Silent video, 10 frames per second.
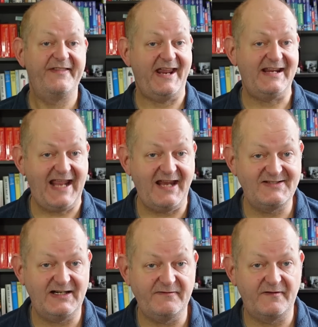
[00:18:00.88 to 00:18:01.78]
That again
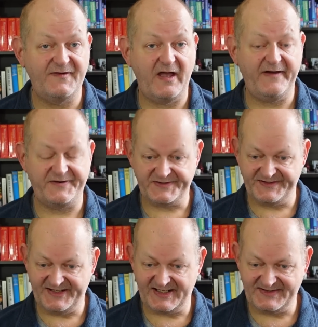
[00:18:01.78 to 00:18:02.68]
delivered
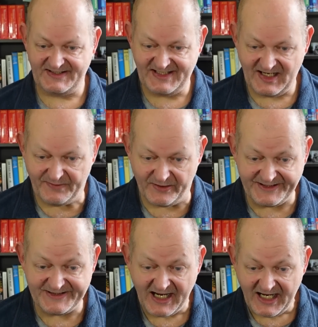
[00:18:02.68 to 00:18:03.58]
560 tier
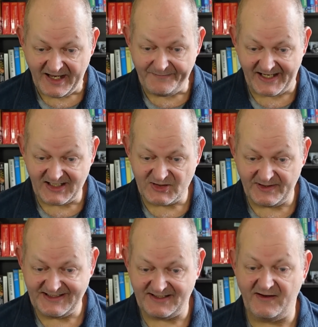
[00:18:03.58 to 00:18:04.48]
points, and back in
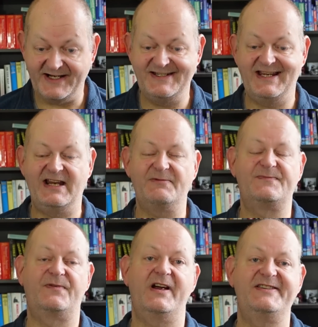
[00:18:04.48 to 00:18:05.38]
2019 it was
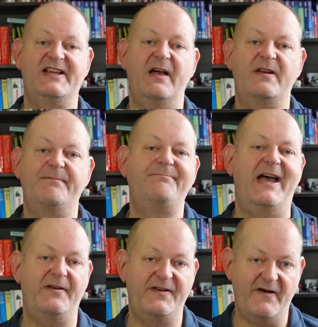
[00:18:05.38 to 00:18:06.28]
pricing up at
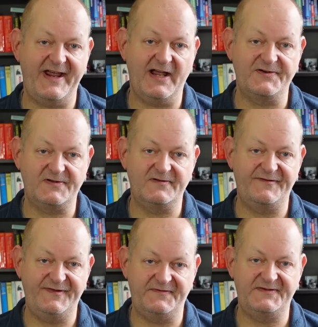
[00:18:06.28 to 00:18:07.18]
about
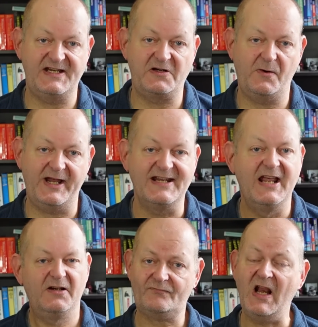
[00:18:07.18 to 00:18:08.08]
950 quid.
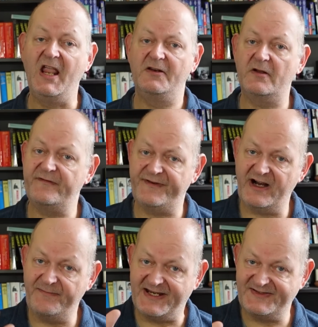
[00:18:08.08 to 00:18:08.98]
Not the
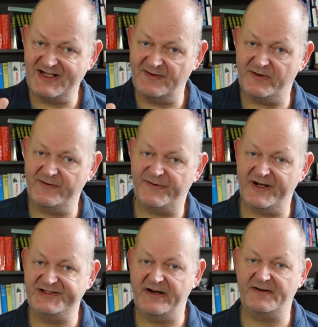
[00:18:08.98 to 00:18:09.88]
very best tier point
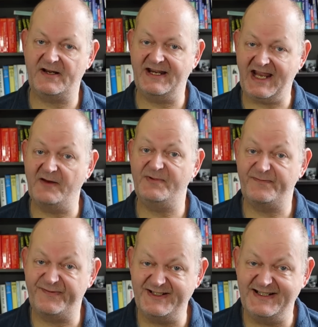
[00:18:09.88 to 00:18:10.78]
price you're ever going to get, but
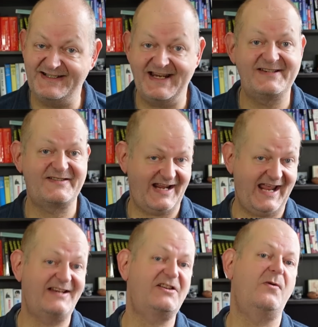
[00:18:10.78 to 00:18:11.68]
pretty decent,
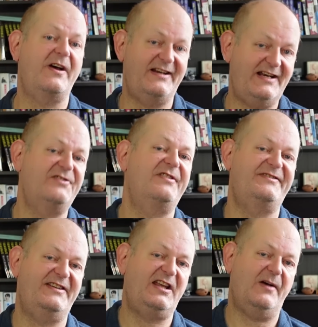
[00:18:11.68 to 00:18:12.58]
and quite an
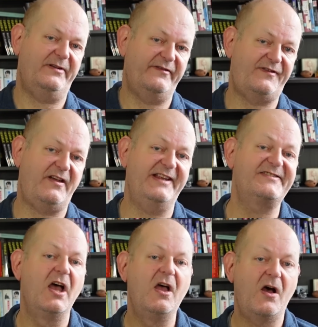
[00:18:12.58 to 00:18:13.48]
interesting couple of
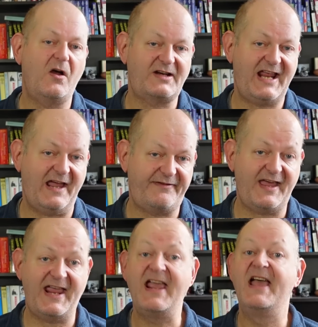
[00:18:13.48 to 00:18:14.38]
flights on
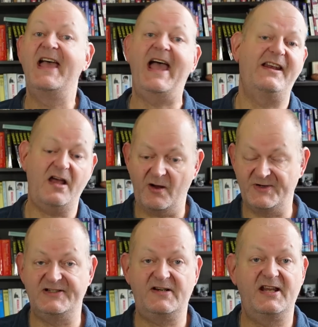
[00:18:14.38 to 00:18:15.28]
Cathay. And I
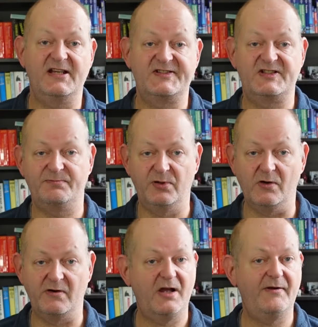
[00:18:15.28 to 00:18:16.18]
was looking at
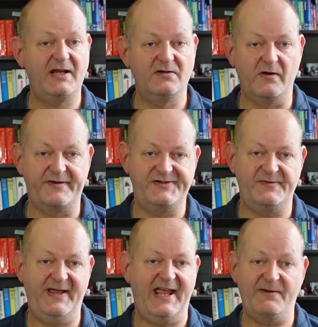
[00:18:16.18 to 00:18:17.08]
Sapporo in northern
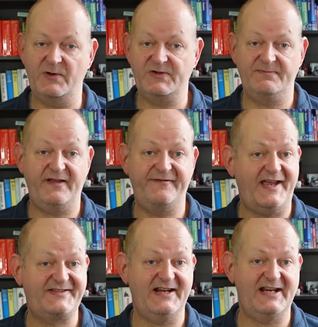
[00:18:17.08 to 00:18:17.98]
Japan, which would be a
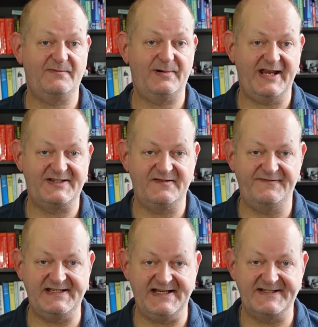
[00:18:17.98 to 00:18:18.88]
fascinating place to
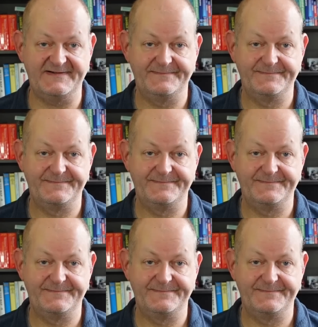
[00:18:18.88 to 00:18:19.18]
visit.